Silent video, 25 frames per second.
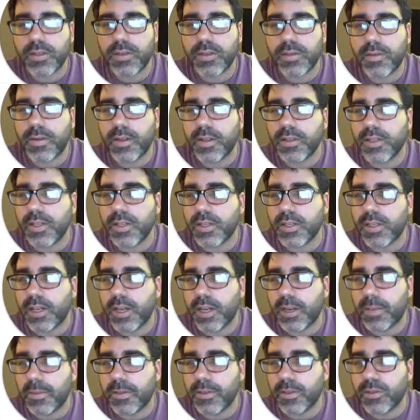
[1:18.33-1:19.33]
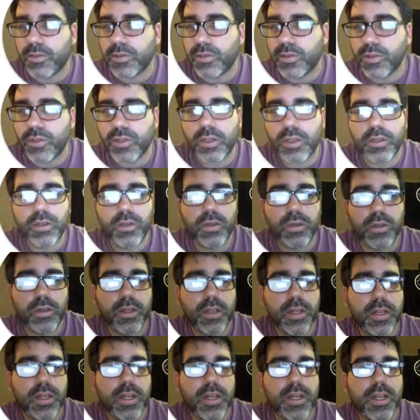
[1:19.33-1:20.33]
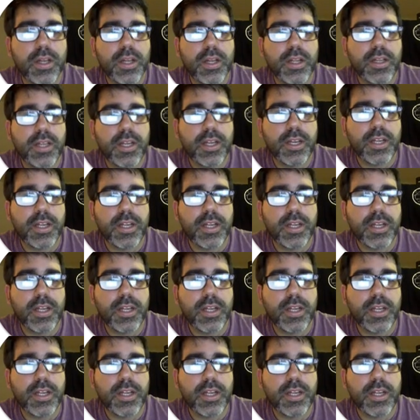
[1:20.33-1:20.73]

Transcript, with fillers: it says click me to search in Google that is